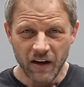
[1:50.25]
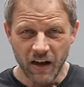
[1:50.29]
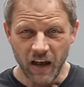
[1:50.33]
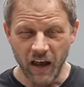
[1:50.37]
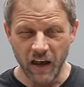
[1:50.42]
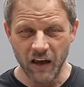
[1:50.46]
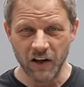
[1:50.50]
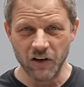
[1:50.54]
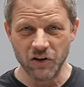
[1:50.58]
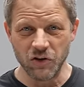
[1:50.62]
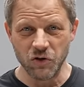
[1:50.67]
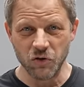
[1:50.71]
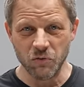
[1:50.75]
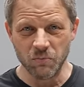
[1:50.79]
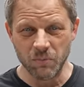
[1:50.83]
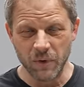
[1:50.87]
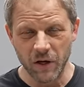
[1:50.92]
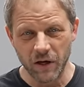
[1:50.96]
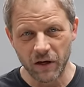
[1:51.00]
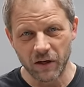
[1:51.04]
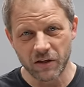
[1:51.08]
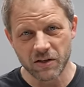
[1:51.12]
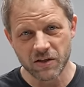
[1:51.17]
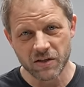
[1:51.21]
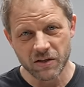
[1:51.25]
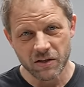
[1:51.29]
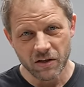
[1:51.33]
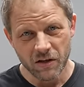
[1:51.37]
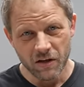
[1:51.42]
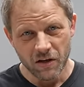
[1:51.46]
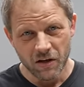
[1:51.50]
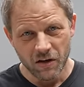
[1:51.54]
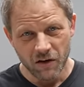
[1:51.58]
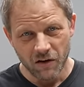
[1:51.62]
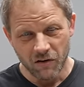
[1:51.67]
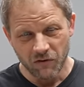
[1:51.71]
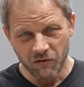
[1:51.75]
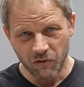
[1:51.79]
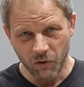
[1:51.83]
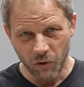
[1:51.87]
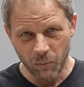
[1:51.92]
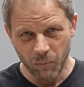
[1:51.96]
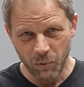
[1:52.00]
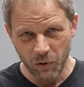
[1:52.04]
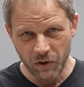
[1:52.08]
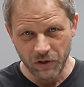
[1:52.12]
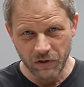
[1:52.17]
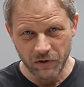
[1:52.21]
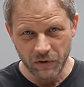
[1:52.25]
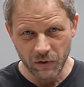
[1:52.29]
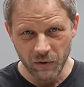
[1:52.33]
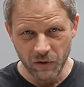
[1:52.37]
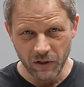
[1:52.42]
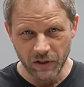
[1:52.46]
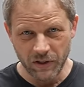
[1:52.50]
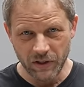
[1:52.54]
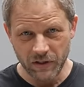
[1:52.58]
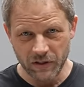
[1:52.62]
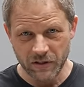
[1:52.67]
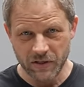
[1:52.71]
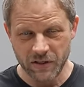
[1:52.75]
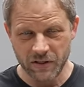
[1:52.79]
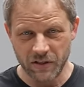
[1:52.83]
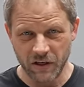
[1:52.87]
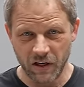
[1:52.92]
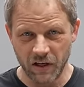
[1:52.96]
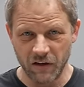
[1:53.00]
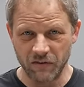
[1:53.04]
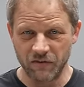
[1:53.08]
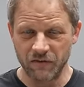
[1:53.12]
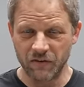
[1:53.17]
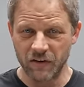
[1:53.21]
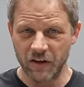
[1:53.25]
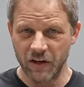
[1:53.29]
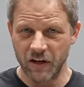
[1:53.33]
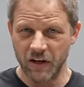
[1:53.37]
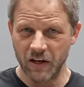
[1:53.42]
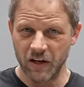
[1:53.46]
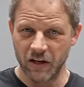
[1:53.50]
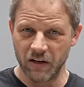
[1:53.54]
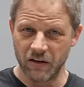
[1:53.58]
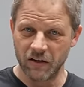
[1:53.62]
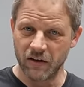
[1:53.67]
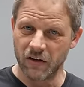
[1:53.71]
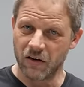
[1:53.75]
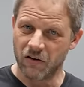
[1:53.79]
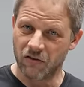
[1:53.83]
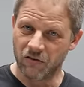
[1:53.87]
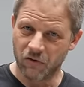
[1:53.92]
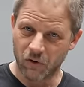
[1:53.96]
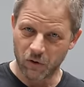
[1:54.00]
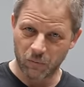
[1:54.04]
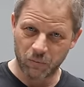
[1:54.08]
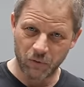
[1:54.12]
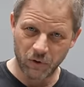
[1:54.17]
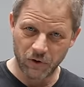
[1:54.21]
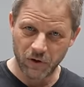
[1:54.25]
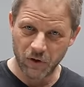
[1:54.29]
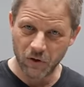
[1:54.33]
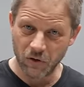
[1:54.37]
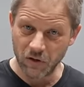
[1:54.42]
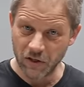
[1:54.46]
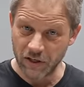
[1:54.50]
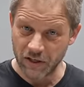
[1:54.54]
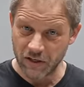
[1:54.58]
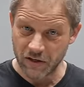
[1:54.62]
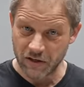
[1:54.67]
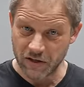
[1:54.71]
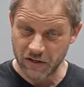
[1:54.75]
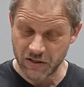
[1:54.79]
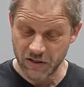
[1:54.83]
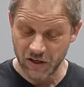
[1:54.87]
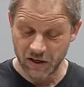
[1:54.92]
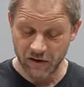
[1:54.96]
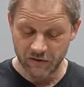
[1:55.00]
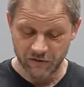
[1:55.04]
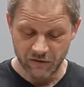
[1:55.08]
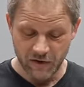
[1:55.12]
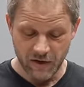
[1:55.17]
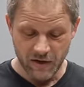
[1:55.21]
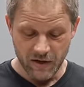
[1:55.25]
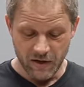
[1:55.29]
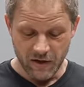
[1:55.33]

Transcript: and you mix four point two liter stuff and four point oh liter stuff.